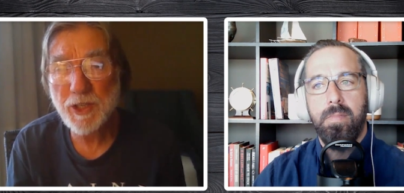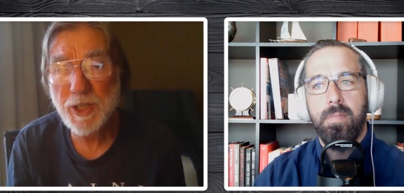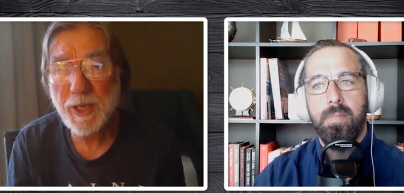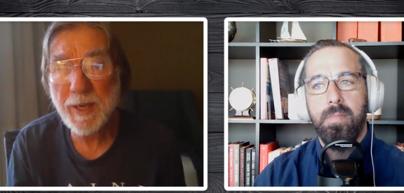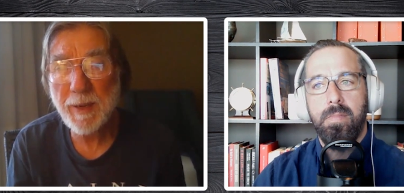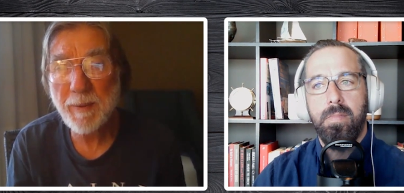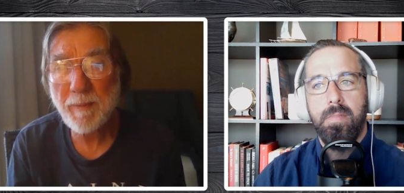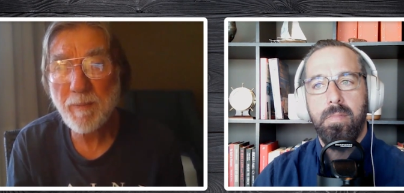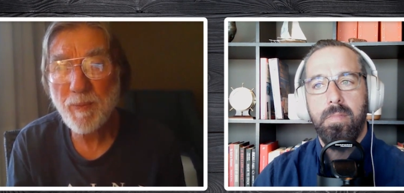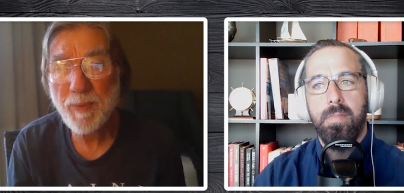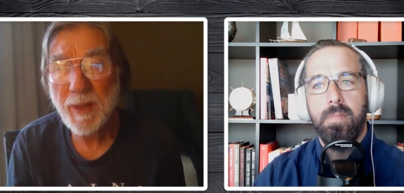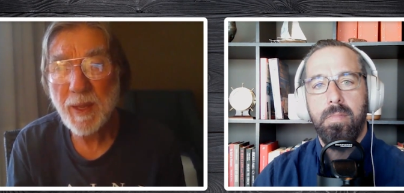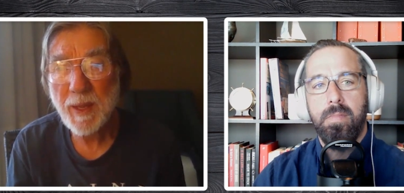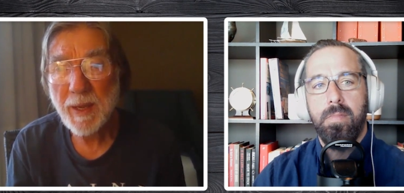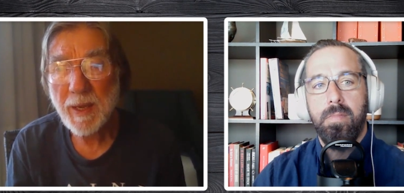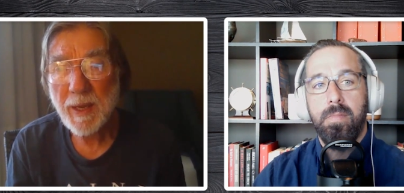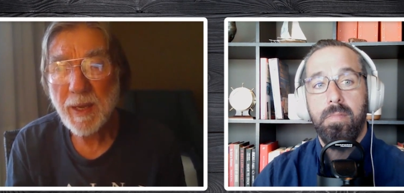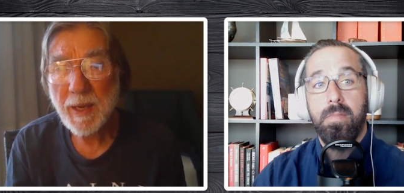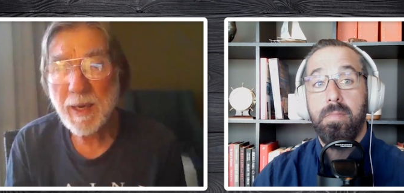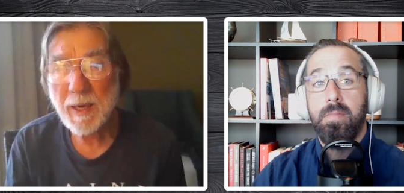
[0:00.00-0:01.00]
Speaker 1: DC.
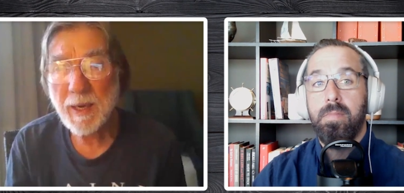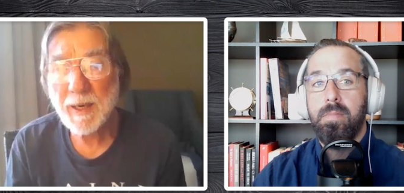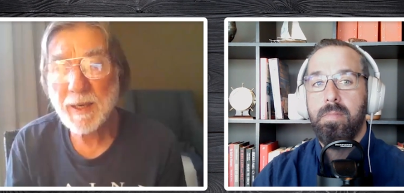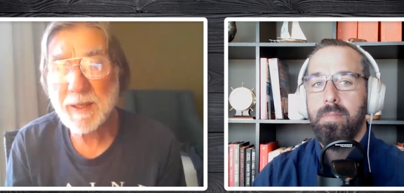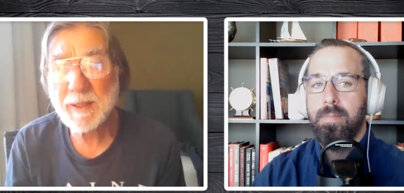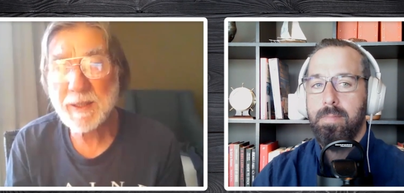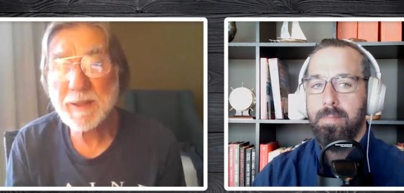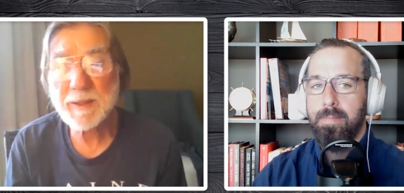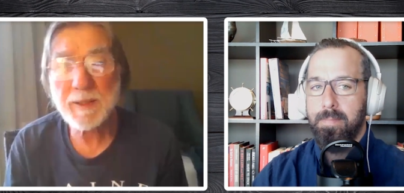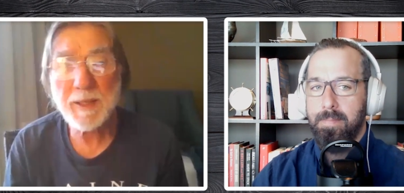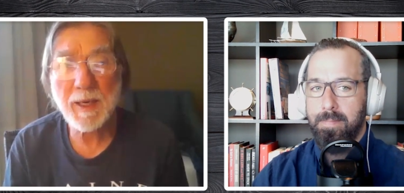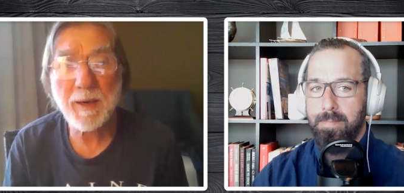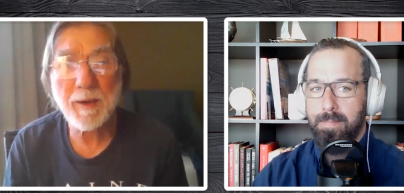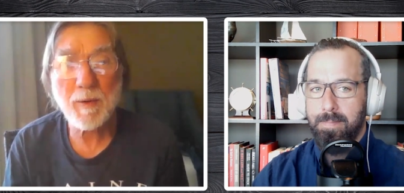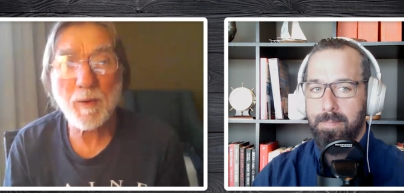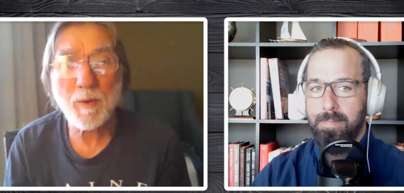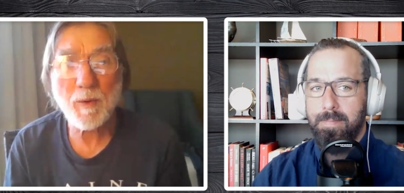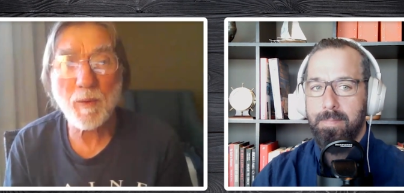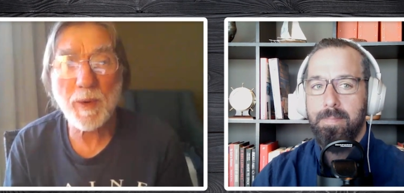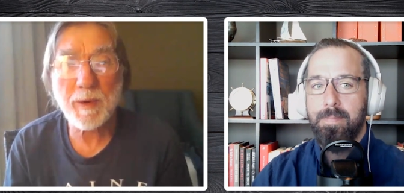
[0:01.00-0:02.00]
And
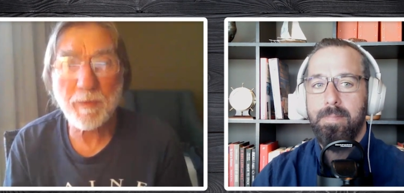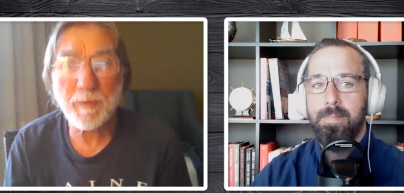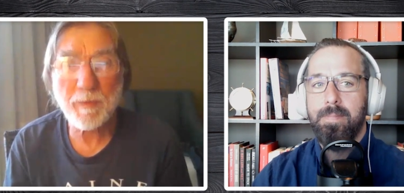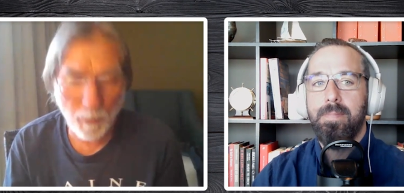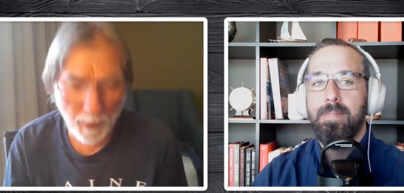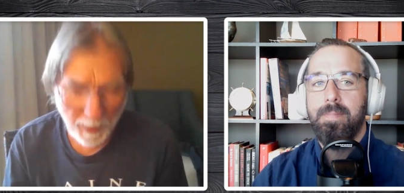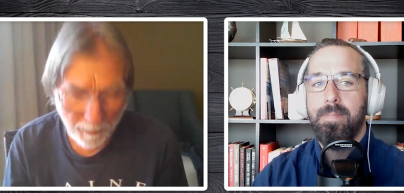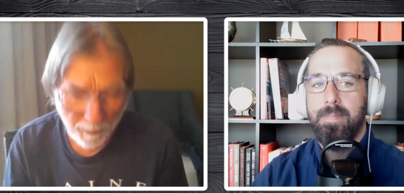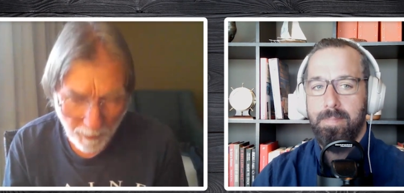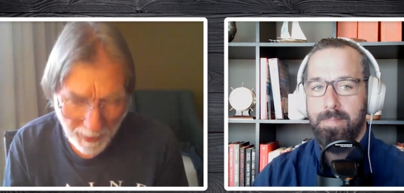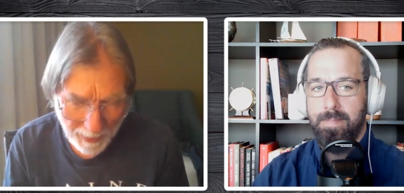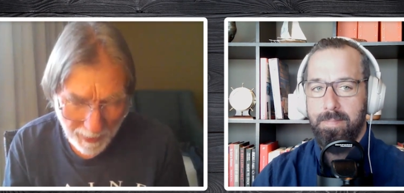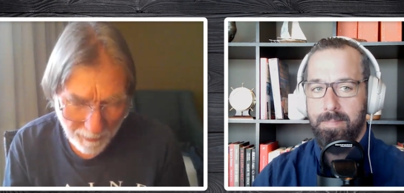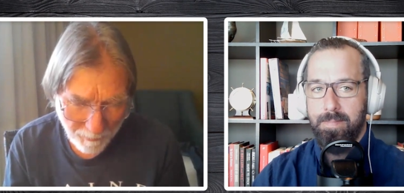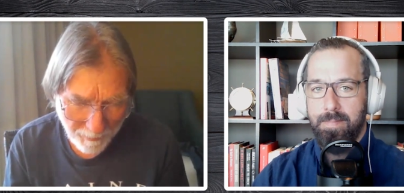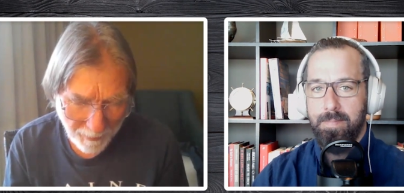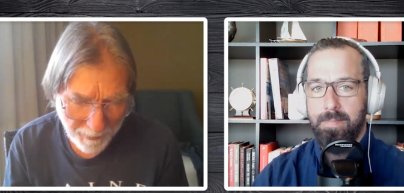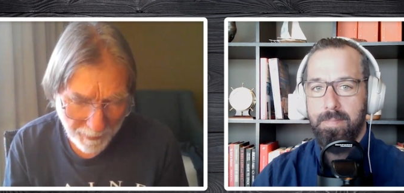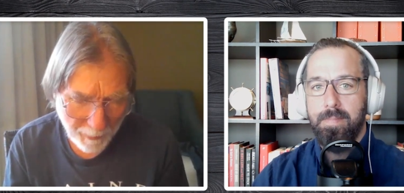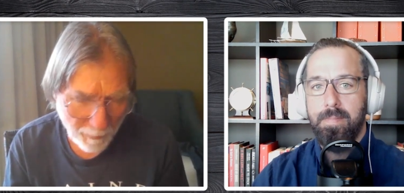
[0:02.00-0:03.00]
we
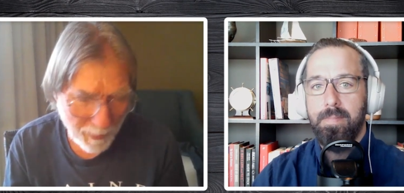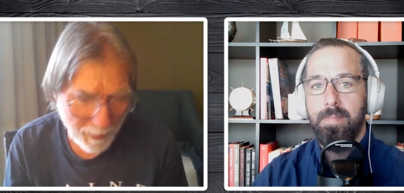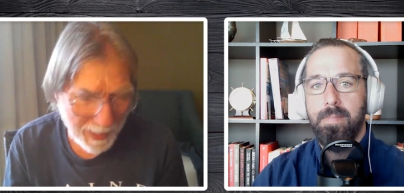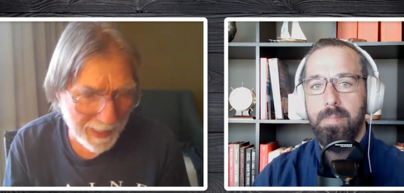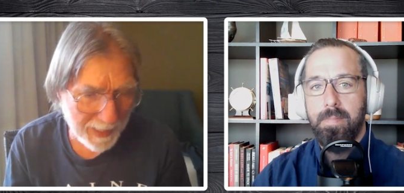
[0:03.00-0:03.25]
very